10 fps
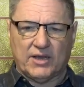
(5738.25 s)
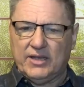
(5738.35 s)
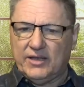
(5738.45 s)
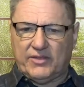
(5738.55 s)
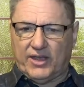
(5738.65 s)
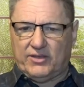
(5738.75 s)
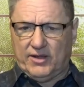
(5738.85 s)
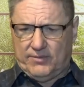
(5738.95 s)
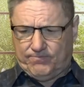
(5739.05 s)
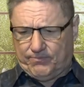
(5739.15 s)
You think
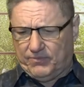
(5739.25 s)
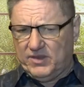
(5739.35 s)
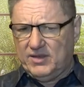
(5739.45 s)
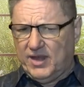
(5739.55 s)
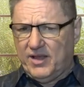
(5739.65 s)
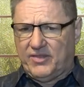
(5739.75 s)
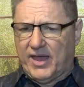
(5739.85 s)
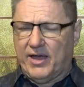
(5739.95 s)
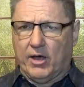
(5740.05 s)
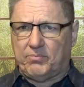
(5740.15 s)
you need
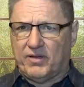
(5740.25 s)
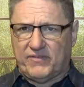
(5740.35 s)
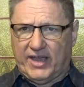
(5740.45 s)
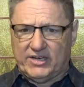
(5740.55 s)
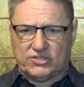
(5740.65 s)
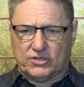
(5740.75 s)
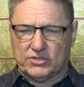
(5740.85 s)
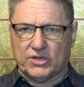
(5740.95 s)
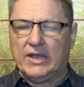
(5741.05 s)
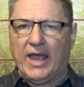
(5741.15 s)
the help of
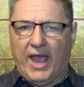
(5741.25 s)
angels,